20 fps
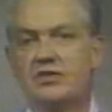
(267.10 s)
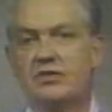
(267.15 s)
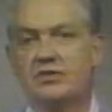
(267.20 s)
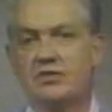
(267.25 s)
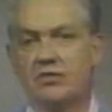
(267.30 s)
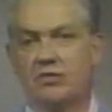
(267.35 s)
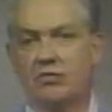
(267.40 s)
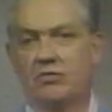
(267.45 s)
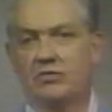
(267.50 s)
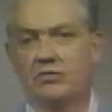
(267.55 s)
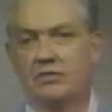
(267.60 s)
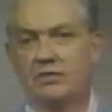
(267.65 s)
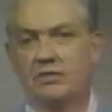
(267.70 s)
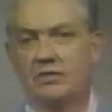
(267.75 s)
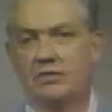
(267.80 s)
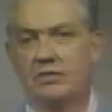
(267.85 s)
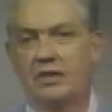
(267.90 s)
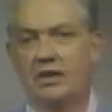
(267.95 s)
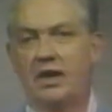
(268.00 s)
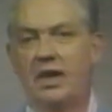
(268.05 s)
years old.
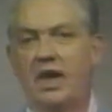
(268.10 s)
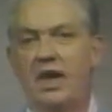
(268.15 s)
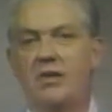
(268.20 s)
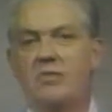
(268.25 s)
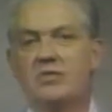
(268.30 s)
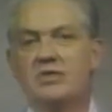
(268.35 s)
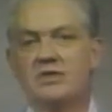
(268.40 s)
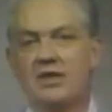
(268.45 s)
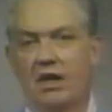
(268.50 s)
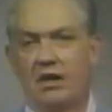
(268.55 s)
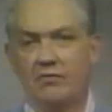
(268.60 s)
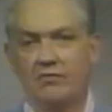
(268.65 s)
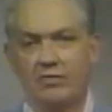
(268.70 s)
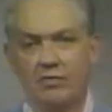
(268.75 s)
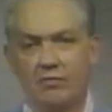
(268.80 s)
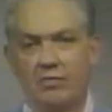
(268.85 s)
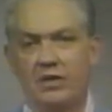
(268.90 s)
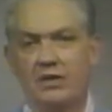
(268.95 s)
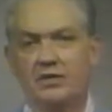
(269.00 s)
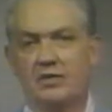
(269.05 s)
He was
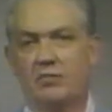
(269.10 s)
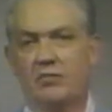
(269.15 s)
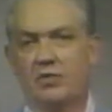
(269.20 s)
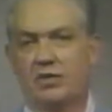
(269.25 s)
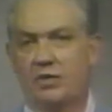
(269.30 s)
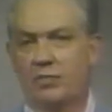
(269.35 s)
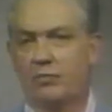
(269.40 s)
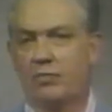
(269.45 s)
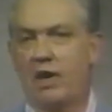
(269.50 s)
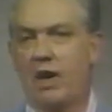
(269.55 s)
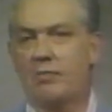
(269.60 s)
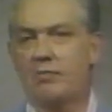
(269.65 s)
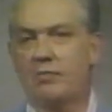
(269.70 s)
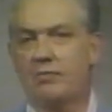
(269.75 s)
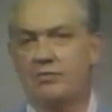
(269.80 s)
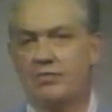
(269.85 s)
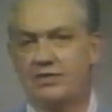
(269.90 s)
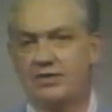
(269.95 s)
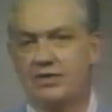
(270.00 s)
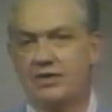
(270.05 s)
unfamiliar with the proper
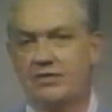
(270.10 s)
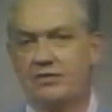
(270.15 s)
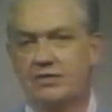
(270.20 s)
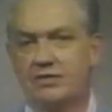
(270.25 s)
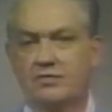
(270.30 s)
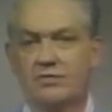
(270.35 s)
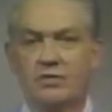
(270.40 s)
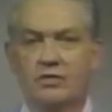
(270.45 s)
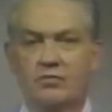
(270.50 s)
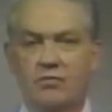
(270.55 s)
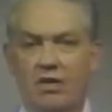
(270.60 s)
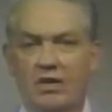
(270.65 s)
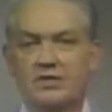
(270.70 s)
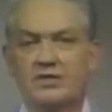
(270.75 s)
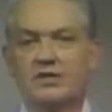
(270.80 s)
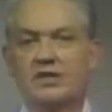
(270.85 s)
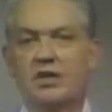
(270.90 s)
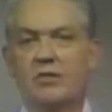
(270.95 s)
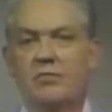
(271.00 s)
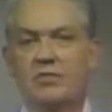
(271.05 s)
procedures for
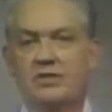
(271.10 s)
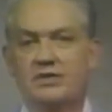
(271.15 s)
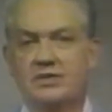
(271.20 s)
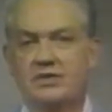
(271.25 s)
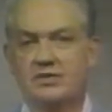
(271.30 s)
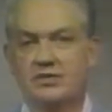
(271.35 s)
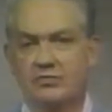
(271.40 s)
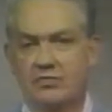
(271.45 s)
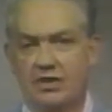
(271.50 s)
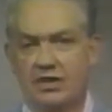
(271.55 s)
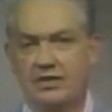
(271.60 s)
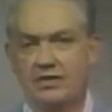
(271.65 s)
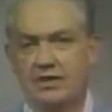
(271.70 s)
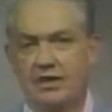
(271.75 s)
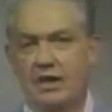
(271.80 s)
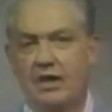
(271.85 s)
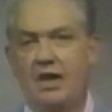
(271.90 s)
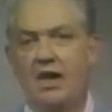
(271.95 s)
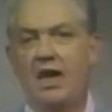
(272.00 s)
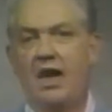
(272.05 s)
crossing a busy street
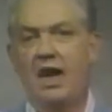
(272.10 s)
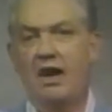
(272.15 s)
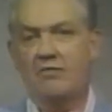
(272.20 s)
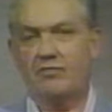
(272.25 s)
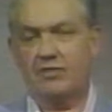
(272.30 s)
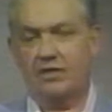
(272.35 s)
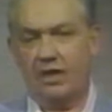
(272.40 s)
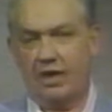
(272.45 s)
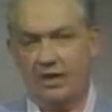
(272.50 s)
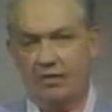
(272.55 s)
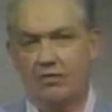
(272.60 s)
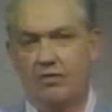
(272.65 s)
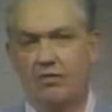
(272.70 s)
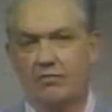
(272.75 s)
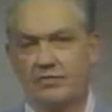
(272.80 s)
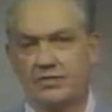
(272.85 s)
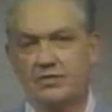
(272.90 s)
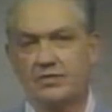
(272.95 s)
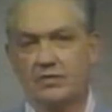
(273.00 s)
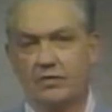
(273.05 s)
after getting
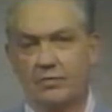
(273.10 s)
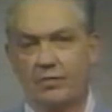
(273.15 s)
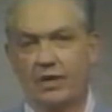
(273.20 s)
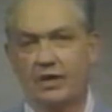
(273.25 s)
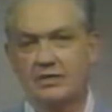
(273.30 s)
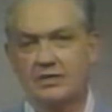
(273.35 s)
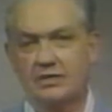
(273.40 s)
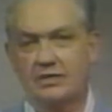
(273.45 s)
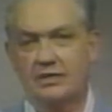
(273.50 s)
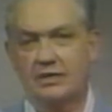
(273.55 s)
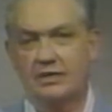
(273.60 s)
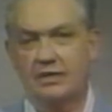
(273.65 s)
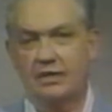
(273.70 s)
off the school bus.